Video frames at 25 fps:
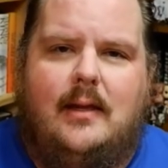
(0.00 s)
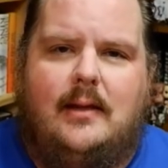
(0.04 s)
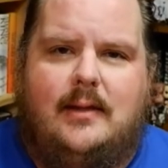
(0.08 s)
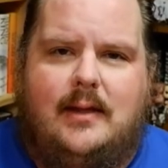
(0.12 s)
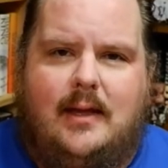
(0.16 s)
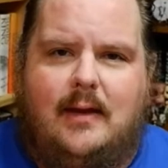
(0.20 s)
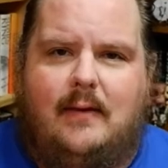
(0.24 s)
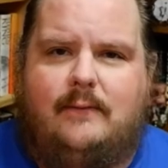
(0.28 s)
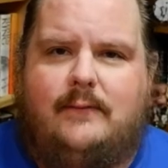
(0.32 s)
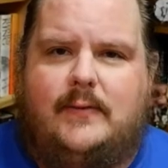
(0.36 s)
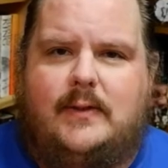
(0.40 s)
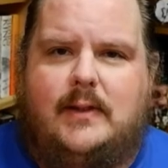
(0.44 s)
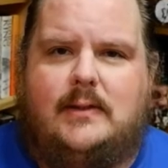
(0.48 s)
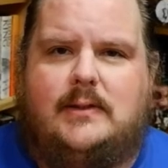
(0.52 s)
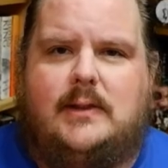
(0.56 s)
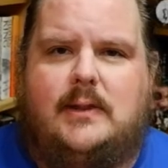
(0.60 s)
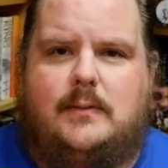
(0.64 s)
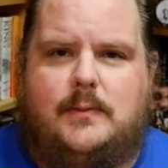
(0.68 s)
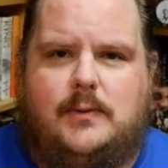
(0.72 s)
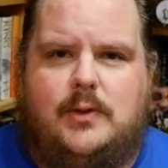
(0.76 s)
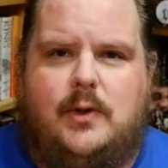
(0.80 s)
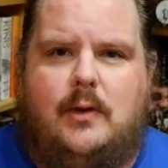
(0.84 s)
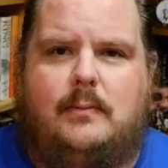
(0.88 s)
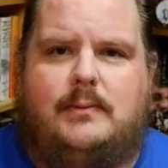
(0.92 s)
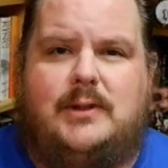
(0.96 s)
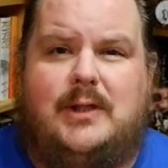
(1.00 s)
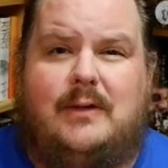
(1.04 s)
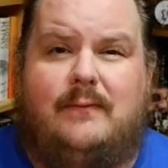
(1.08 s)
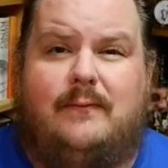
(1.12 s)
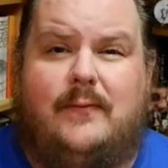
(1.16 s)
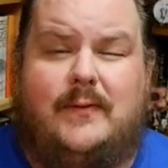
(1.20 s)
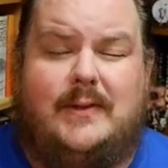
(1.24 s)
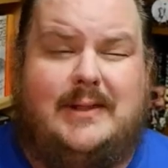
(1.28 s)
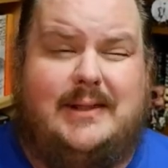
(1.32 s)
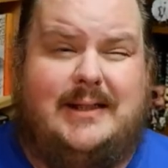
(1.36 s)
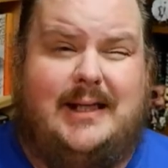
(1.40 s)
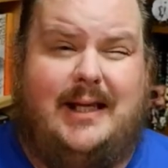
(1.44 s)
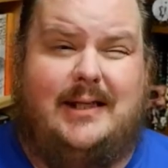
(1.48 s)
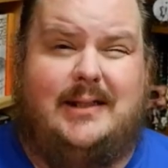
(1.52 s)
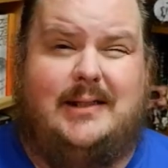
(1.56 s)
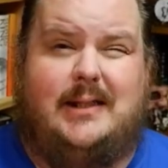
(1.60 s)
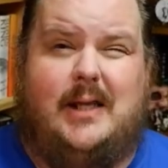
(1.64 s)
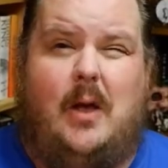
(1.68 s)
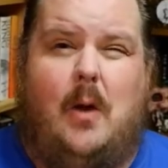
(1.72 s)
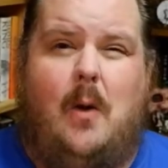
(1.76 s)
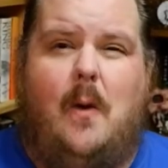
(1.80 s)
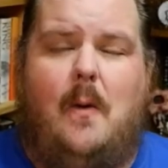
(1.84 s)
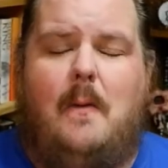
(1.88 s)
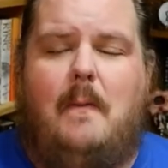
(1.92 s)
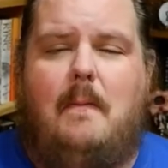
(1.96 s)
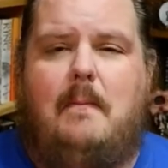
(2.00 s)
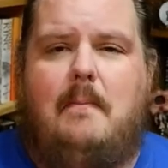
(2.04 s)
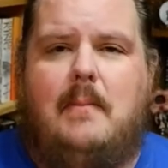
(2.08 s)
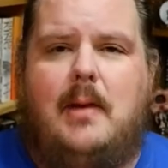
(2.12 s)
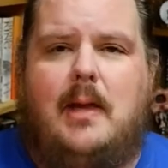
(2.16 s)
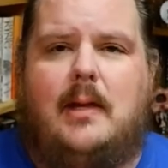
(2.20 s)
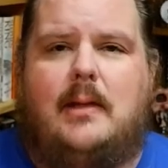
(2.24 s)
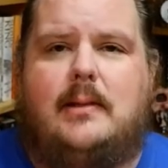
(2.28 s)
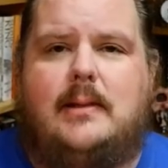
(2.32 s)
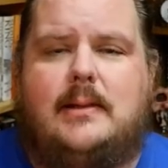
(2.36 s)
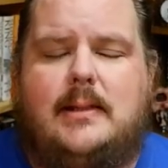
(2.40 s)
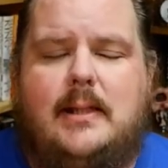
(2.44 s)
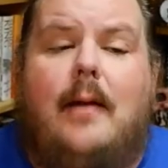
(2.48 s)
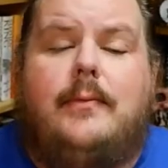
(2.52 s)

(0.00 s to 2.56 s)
gift subscription for six whole months.